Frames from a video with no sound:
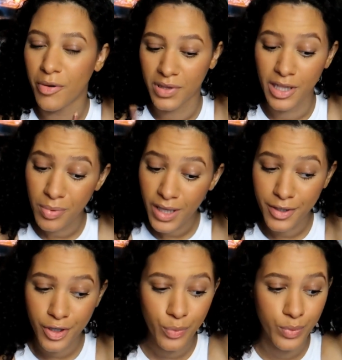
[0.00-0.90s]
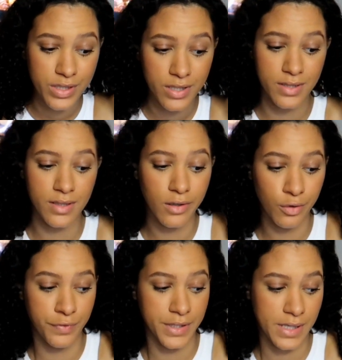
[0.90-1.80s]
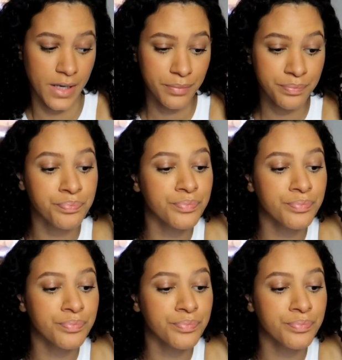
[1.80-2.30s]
lip liner, which is Lovisa.